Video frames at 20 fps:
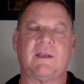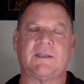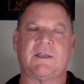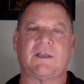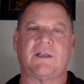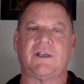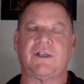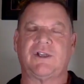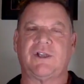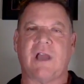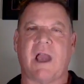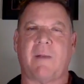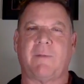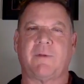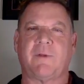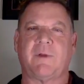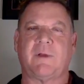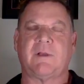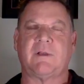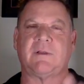Does a good job
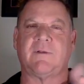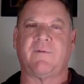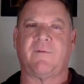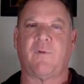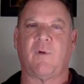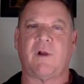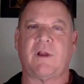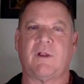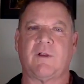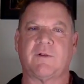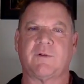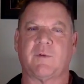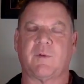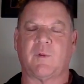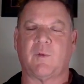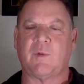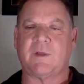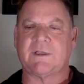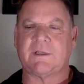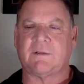with it, and 40 Years
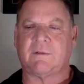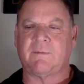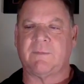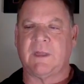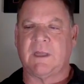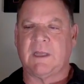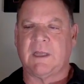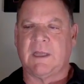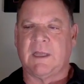with a Whistle.